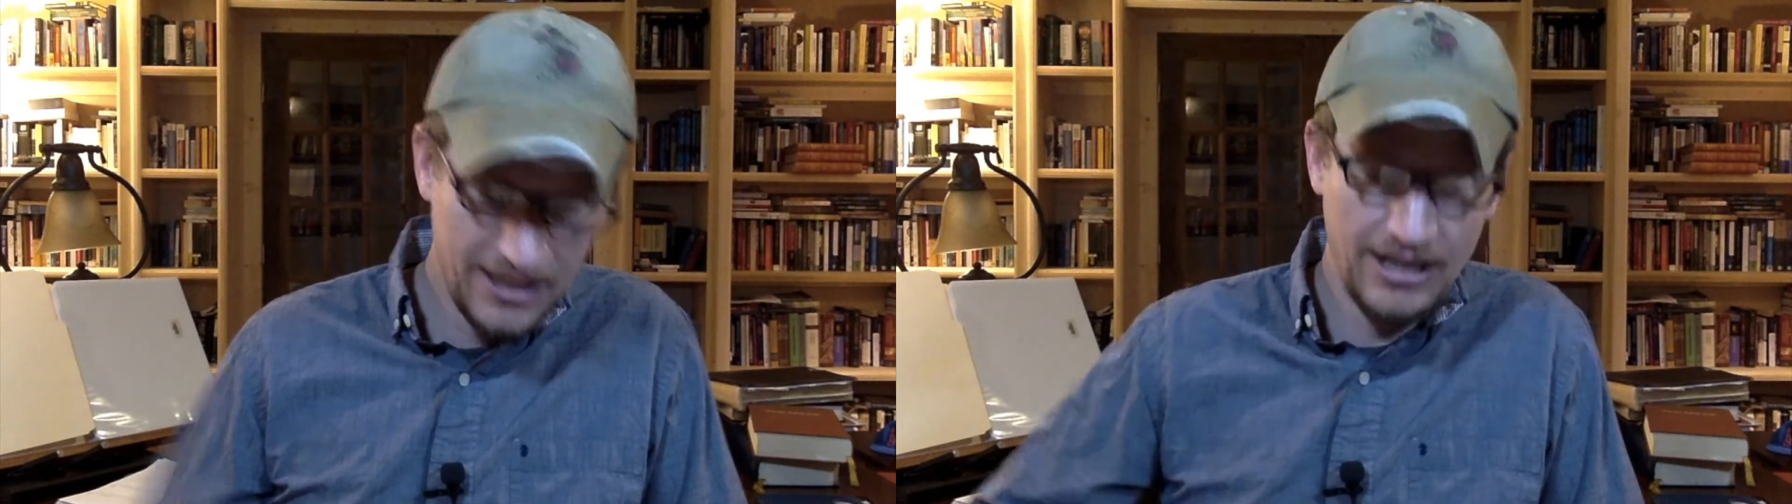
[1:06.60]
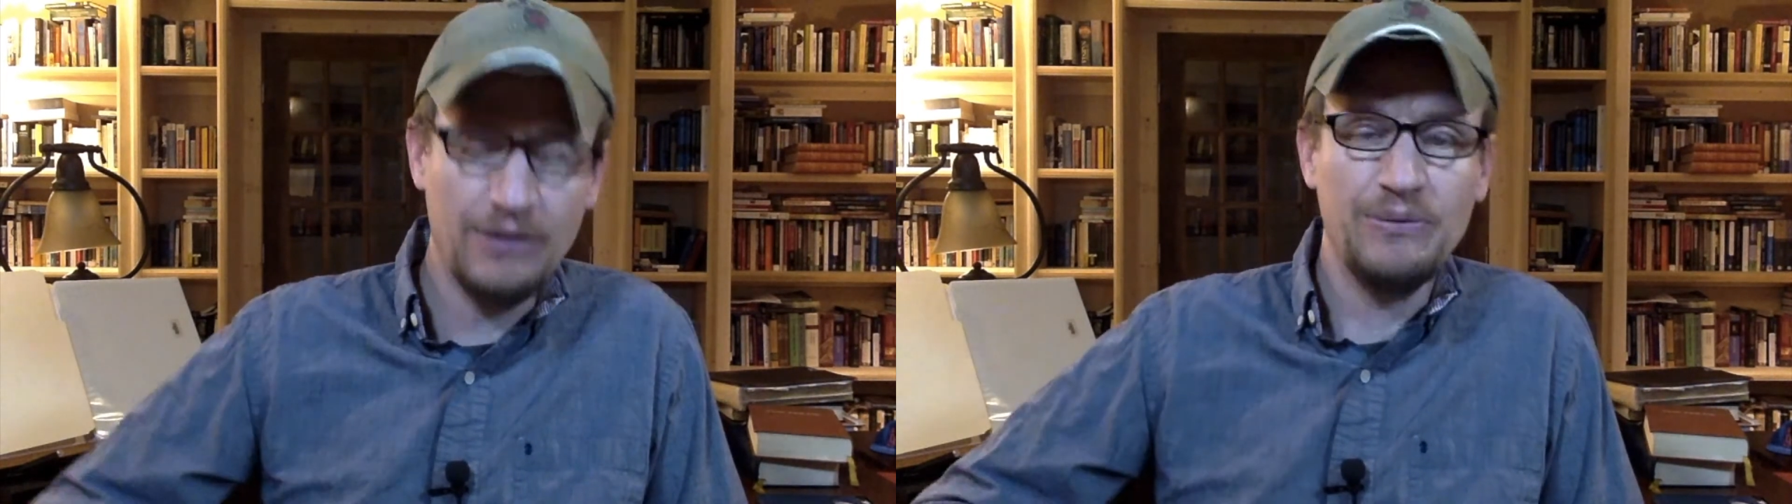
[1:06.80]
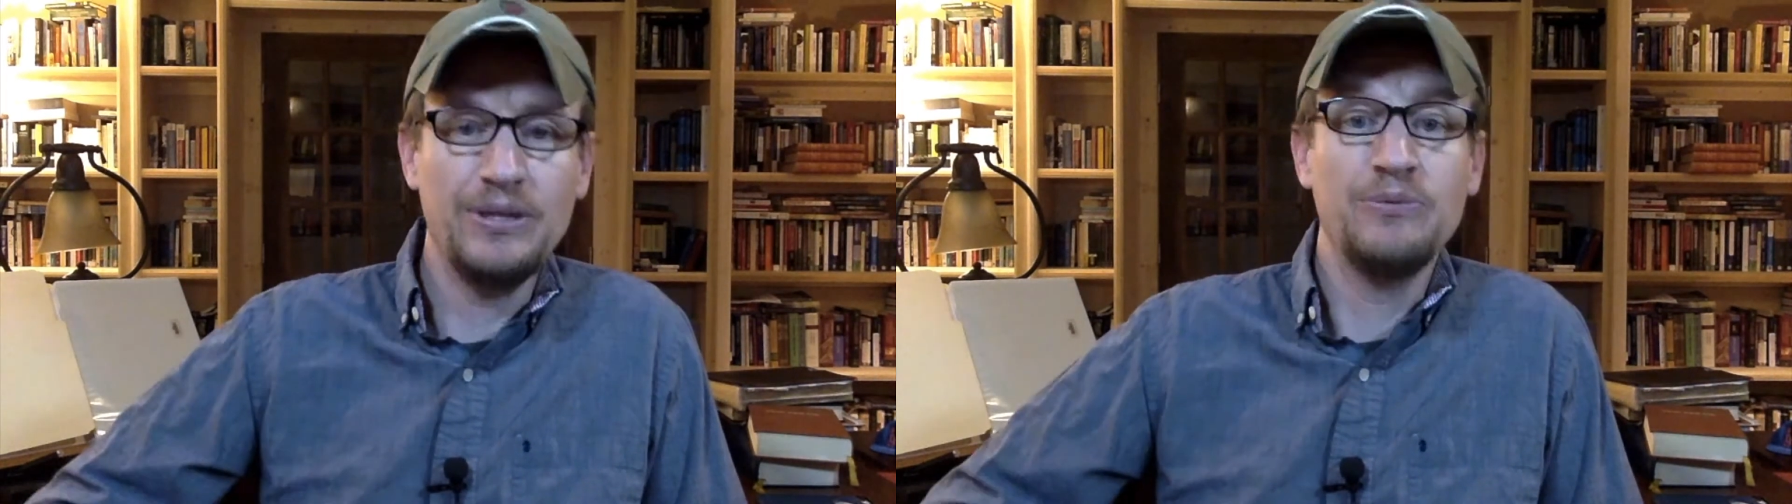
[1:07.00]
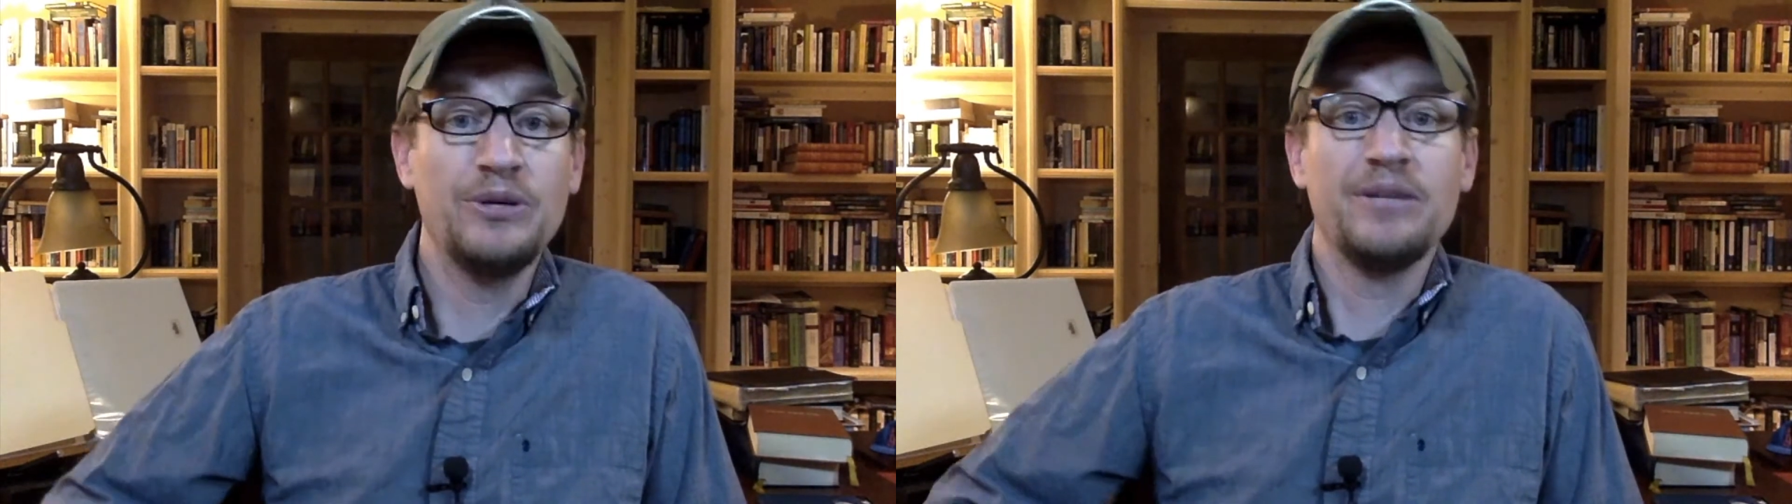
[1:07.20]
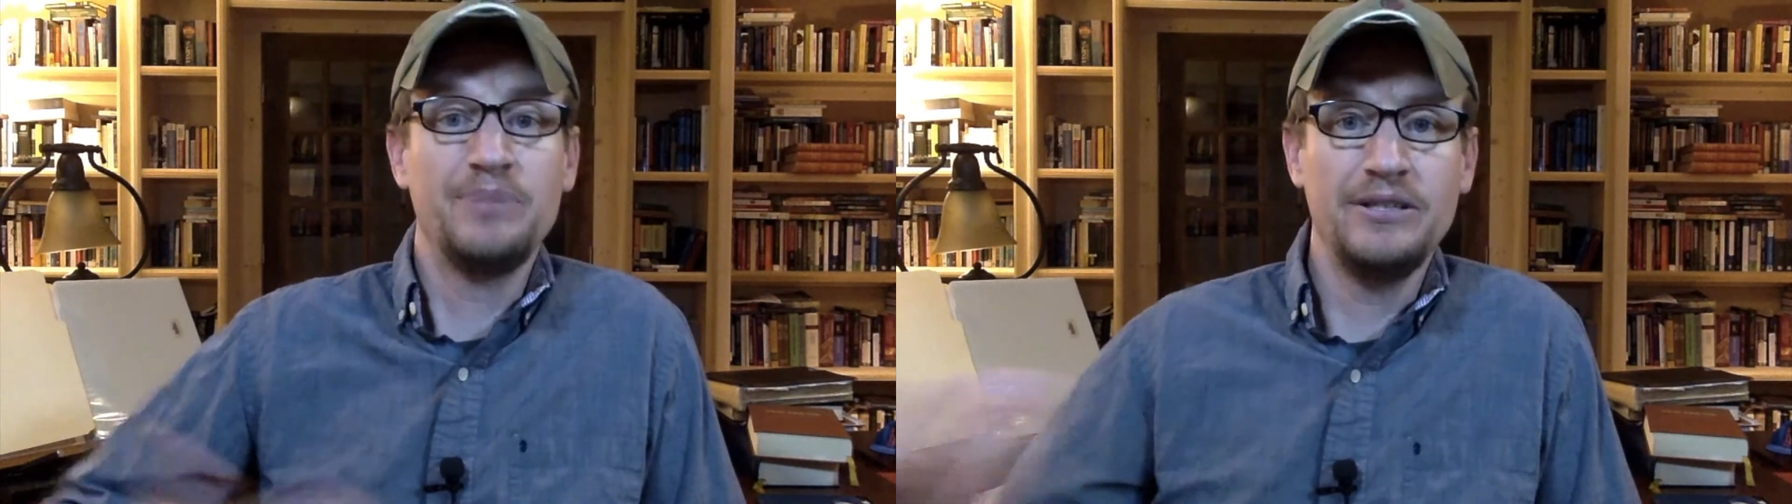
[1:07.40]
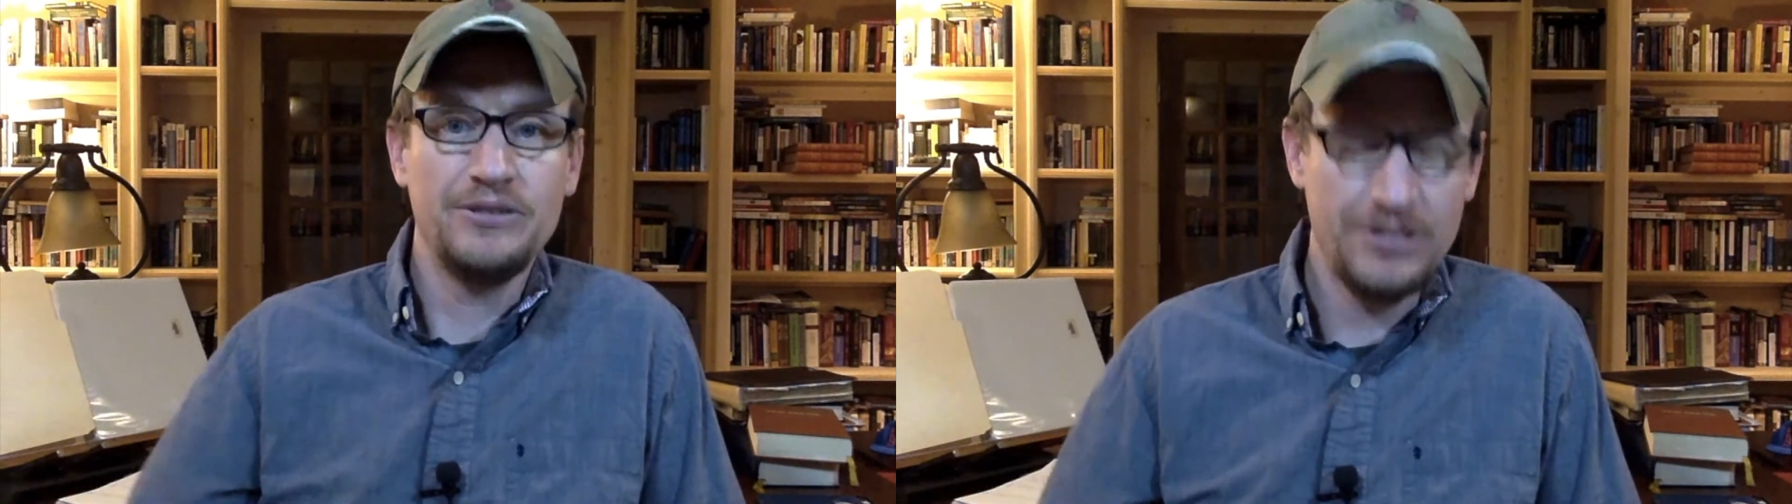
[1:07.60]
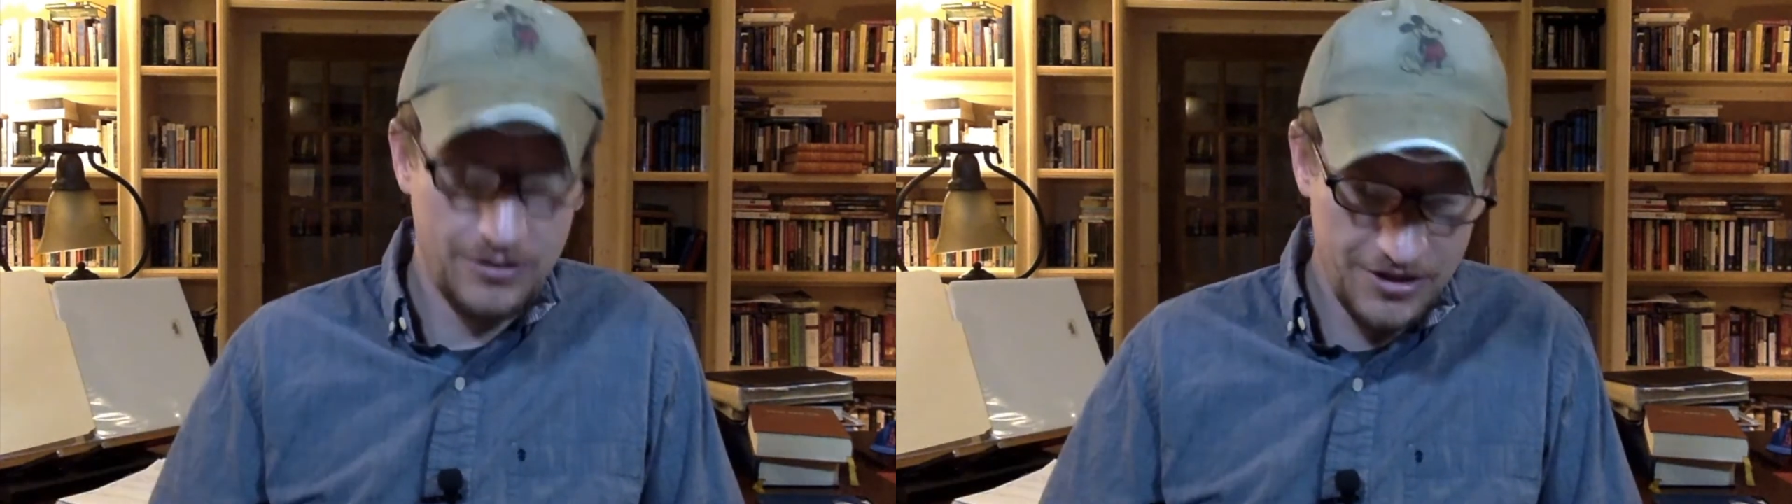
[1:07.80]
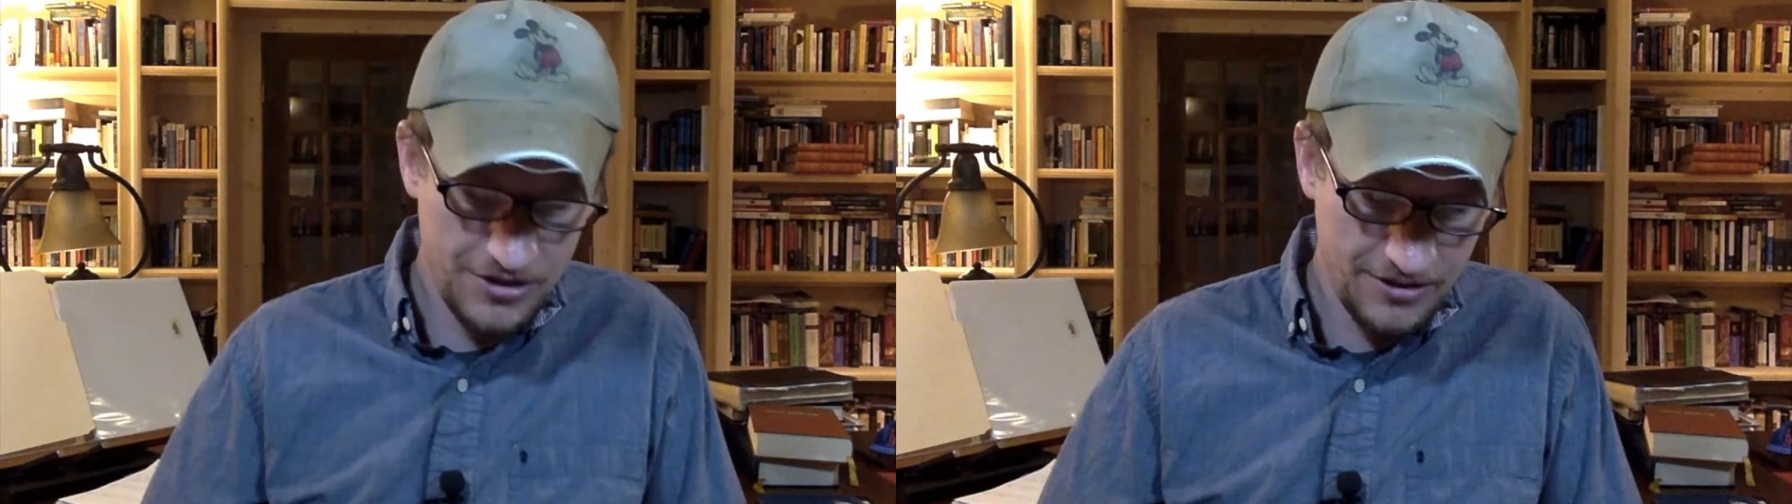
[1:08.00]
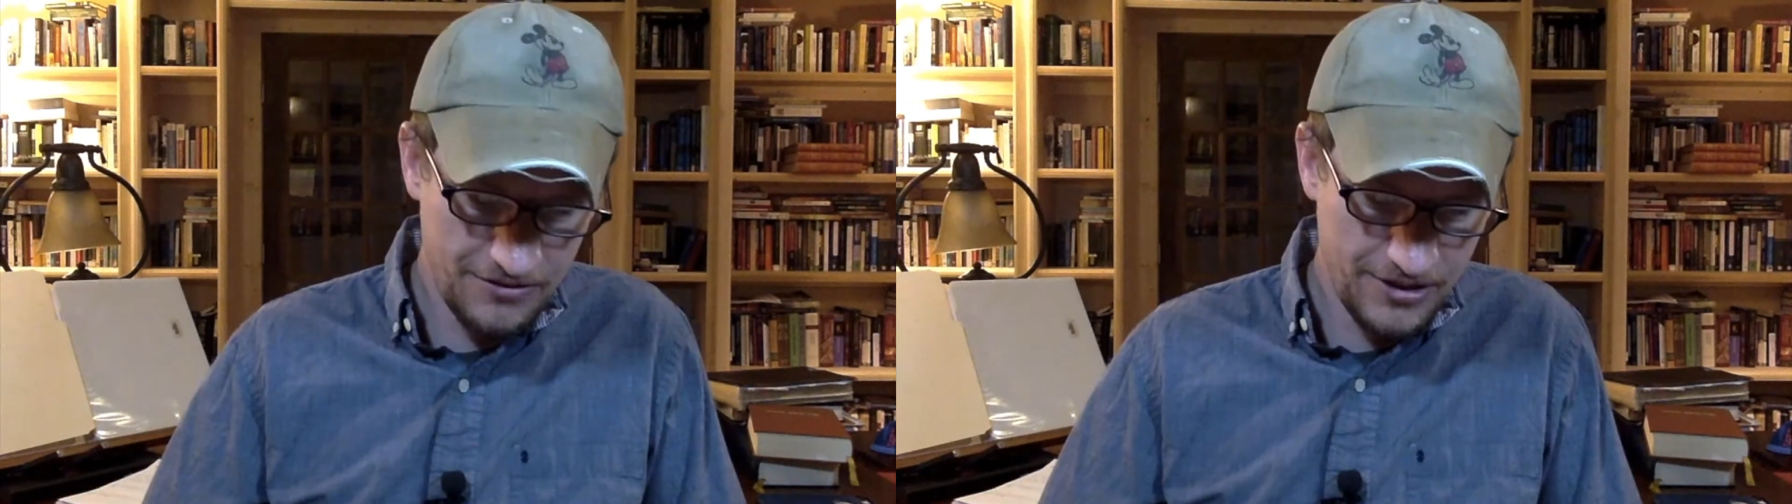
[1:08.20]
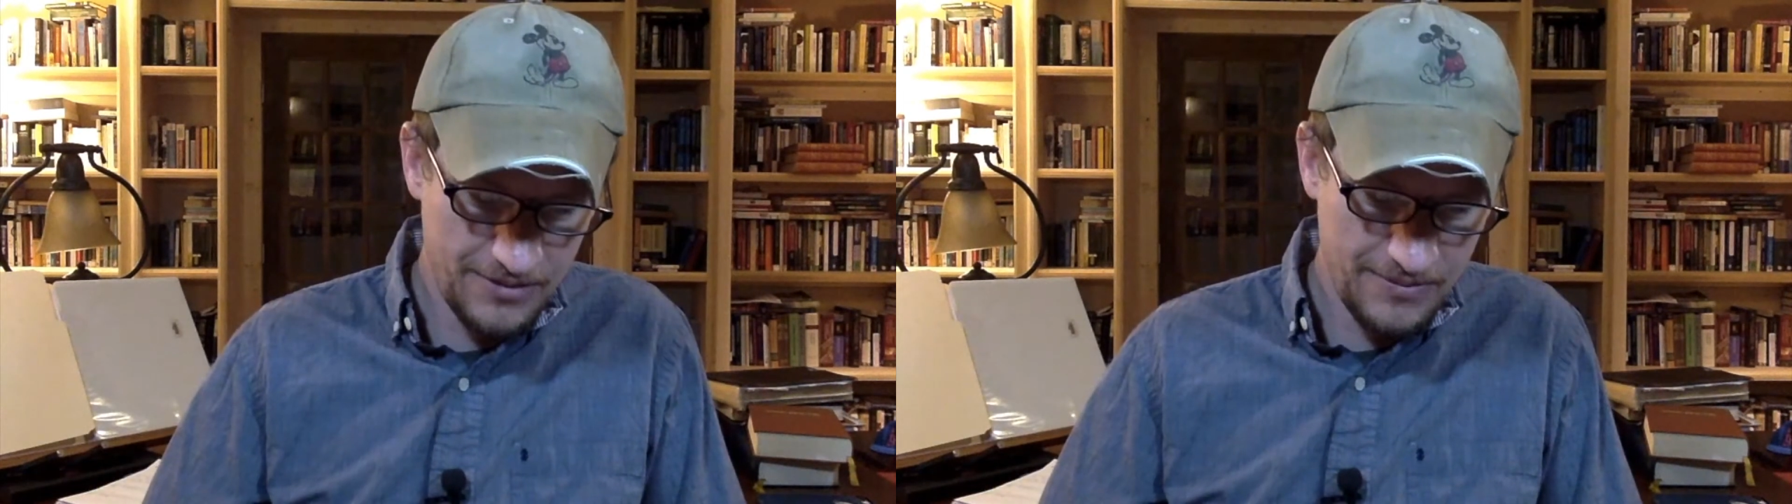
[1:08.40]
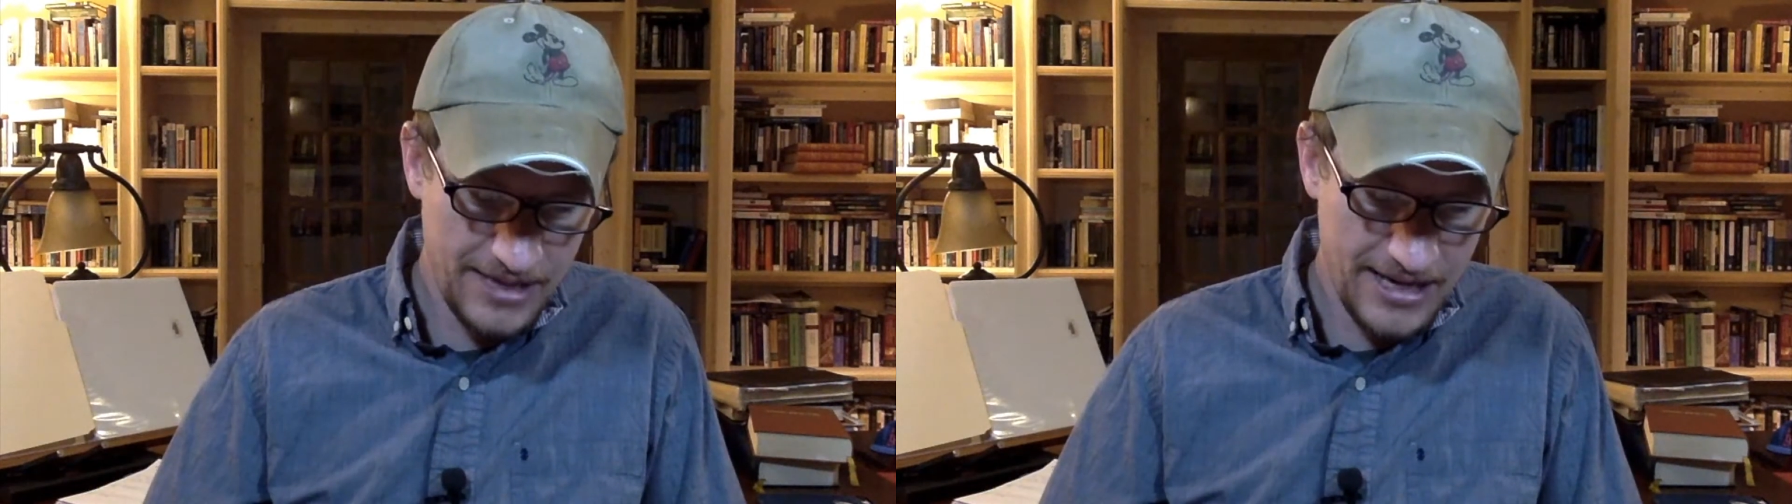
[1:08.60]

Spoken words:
We would appeal to creaturely freedom.